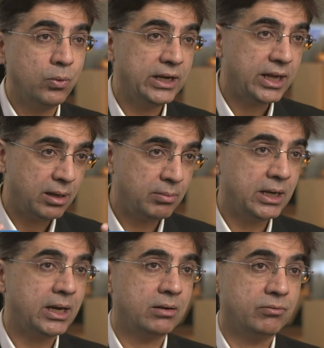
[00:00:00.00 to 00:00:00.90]
We came
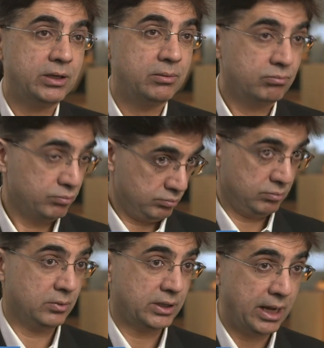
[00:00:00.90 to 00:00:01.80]
in and we
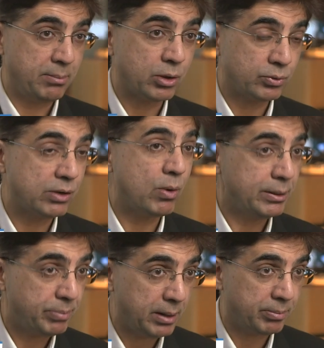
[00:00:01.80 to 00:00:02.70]
came out with a
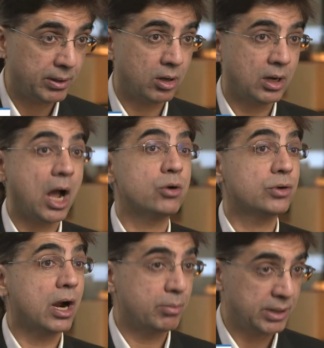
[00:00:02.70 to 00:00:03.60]
white paper on how
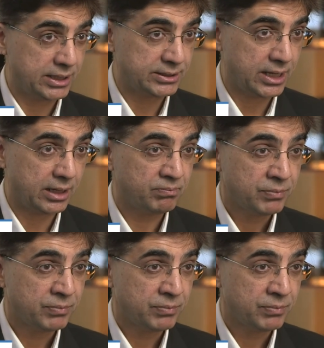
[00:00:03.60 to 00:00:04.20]
to harmonize that.